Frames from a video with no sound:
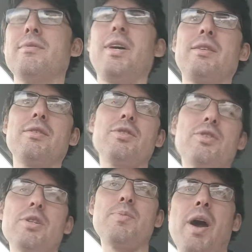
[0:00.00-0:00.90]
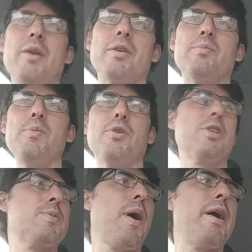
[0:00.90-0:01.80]
Like, they're just conspiring. People
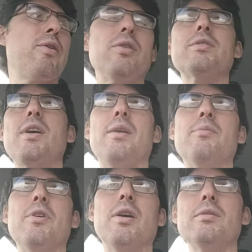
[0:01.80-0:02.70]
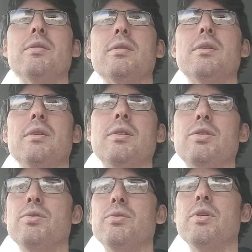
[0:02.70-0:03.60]
conspire all the time, to
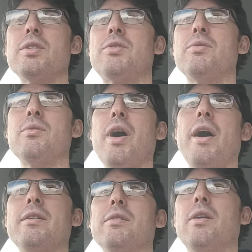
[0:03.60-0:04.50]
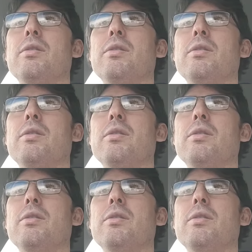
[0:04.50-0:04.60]
do this, to do that,